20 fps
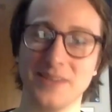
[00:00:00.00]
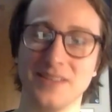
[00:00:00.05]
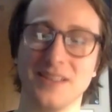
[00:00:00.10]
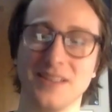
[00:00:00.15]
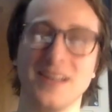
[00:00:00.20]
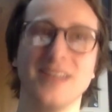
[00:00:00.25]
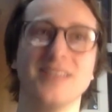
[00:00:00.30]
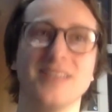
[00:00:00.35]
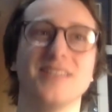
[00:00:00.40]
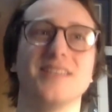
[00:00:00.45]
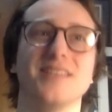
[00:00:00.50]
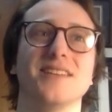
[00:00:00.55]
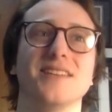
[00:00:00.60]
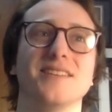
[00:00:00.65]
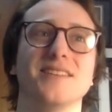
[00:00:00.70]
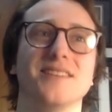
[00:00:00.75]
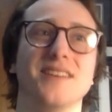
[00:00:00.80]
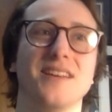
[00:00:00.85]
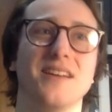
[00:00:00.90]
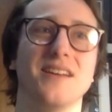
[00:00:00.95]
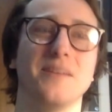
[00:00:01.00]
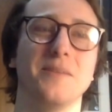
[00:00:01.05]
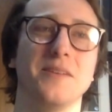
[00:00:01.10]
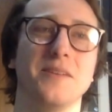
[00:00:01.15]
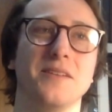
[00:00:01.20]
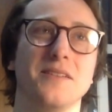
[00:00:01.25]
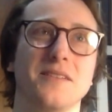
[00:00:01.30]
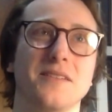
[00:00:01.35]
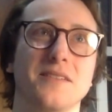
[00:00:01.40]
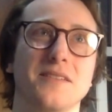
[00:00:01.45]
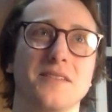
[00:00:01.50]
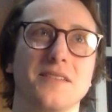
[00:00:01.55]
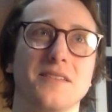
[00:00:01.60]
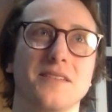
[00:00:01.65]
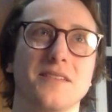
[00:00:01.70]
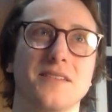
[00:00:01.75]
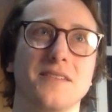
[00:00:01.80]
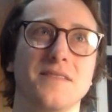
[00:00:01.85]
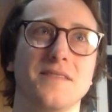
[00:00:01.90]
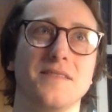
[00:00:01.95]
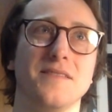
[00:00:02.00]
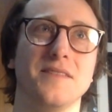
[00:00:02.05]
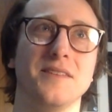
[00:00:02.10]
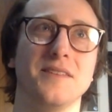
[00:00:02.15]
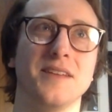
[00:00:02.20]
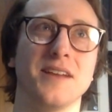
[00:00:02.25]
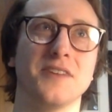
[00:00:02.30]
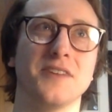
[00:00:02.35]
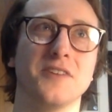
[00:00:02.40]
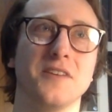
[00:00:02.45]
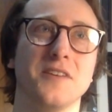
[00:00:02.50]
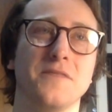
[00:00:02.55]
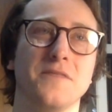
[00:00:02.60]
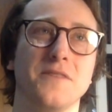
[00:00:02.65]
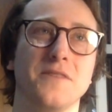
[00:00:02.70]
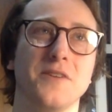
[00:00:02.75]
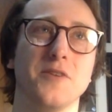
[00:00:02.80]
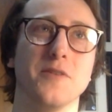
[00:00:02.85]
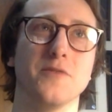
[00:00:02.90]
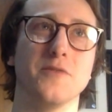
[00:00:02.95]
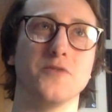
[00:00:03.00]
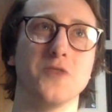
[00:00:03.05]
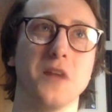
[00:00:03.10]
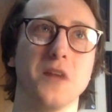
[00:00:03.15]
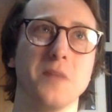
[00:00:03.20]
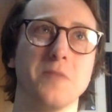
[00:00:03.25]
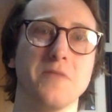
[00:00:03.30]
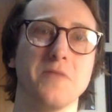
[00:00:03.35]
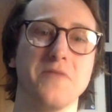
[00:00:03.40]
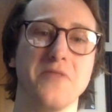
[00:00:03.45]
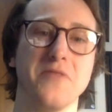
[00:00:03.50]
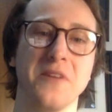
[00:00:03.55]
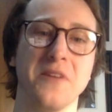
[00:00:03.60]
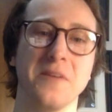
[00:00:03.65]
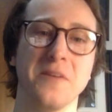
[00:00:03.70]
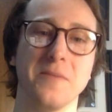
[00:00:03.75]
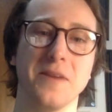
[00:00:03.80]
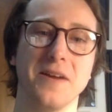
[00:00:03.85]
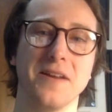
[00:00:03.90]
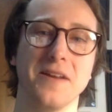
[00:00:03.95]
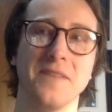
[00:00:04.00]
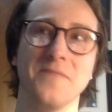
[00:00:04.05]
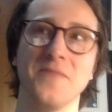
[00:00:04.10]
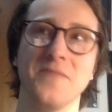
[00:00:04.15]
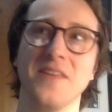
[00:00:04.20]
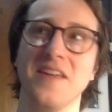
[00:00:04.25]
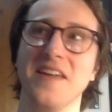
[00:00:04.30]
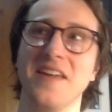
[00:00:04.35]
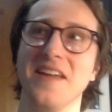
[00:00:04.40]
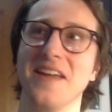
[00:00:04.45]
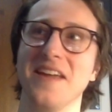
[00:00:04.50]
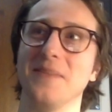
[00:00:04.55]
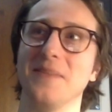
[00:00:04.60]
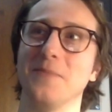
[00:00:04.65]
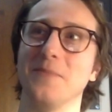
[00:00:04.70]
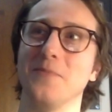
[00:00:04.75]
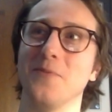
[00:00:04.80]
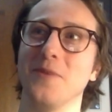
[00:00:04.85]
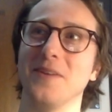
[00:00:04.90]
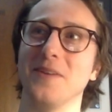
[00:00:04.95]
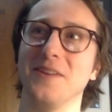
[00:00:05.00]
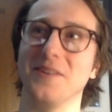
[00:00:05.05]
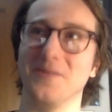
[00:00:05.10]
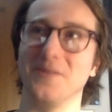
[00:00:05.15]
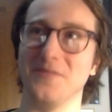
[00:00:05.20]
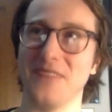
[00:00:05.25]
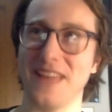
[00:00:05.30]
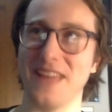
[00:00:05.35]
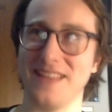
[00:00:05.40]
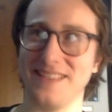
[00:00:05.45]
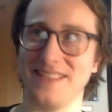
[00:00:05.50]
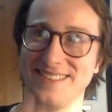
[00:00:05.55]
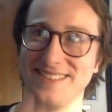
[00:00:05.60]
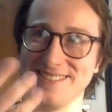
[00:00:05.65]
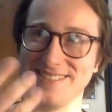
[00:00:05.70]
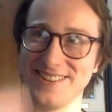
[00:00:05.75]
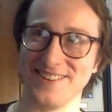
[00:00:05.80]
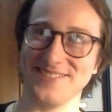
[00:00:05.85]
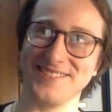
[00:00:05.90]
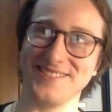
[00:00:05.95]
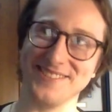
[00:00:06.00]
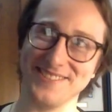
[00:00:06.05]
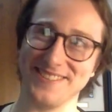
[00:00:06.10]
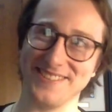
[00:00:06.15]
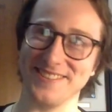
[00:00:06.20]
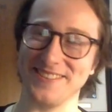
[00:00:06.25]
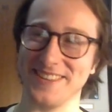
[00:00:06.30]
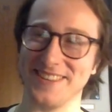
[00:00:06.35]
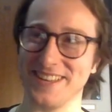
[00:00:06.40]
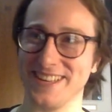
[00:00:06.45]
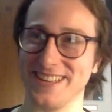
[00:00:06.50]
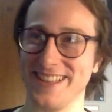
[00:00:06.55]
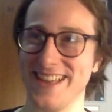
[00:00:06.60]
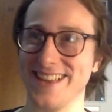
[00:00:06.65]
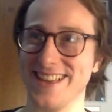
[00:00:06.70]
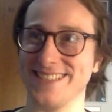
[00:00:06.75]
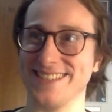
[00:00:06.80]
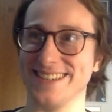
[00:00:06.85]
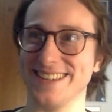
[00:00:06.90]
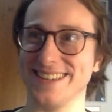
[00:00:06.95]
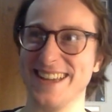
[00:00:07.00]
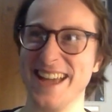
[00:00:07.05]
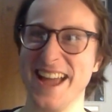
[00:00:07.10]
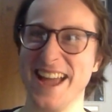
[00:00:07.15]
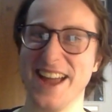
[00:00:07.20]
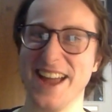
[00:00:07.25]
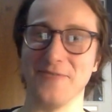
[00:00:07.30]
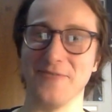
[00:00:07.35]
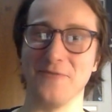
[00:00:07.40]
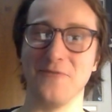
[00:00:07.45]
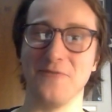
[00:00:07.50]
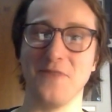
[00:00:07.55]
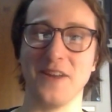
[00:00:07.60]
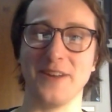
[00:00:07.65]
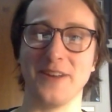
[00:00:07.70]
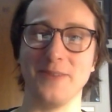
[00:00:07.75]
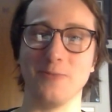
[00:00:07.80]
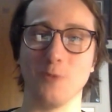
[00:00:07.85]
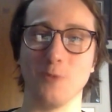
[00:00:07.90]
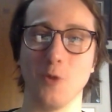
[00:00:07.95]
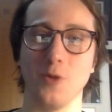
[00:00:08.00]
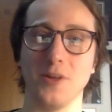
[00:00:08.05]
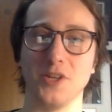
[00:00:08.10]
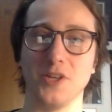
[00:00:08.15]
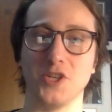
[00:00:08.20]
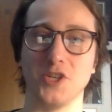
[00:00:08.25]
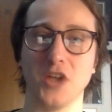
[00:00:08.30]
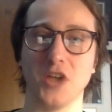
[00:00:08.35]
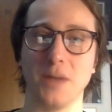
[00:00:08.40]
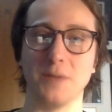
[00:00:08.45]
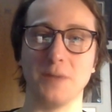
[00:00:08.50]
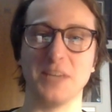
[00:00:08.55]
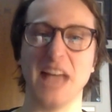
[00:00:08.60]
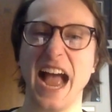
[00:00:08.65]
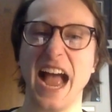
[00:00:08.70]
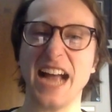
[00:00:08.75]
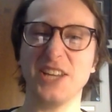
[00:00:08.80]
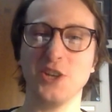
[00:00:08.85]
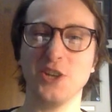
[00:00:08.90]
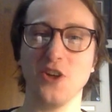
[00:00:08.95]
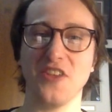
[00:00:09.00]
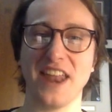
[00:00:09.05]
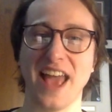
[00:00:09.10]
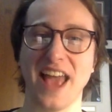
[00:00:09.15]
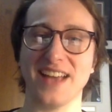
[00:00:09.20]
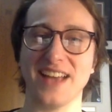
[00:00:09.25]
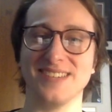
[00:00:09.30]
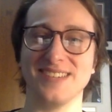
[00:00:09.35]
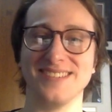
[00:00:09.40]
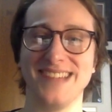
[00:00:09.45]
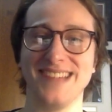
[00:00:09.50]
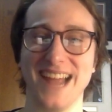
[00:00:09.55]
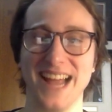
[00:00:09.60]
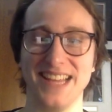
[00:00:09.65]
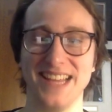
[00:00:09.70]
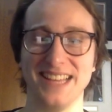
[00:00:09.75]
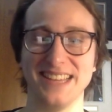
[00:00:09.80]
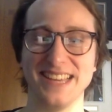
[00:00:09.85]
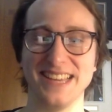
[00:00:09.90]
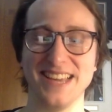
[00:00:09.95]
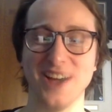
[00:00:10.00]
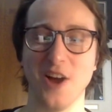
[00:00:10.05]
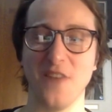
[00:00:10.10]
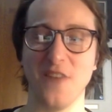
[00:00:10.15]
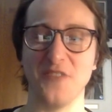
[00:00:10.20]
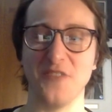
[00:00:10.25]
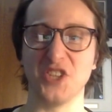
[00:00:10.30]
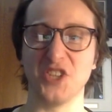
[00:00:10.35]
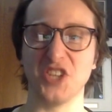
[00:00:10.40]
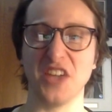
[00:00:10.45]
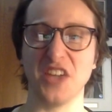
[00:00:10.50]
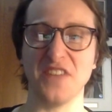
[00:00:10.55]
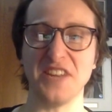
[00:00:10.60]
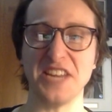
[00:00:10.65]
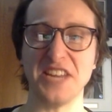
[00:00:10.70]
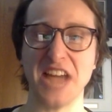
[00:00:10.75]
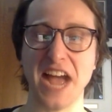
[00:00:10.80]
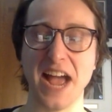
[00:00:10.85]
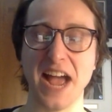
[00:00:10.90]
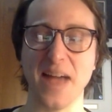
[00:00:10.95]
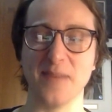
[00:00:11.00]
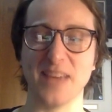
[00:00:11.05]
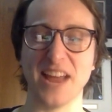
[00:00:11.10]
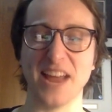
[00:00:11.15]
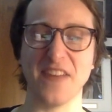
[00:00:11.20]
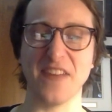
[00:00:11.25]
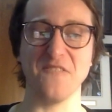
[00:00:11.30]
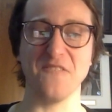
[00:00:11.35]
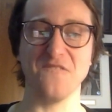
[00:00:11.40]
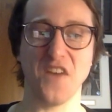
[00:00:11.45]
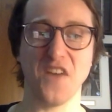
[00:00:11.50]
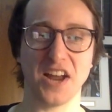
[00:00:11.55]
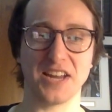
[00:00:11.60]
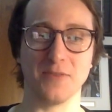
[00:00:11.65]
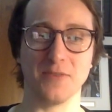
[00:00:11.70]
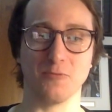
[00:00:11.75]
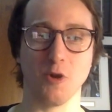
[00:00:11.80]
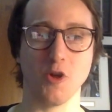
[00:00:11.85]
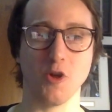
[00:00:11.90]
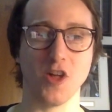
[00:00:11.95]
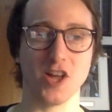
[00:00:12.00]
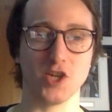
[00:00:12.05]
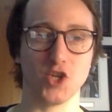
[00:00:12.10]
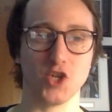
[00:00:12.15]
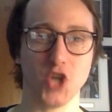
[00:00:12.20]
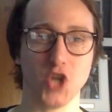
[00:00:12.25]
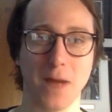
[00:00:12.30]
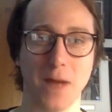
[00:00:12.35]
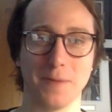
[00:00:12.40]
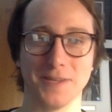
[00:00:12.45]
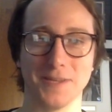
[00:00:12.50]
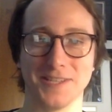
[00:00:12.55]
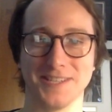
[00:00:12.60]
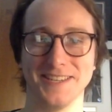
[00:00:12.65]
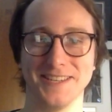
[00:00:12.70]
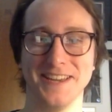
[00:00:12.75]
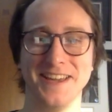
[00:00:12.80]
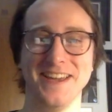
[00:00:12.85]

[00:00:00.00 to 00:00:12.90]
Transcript: a lot of sense, yeah. I mean, he's actually a figure of trauma if you think about it. And the point, that there's also the classic, I don't fucking roll on Shabbos. I told that asshole down at the league office 7 times, I don't fucking roll on Shabbos.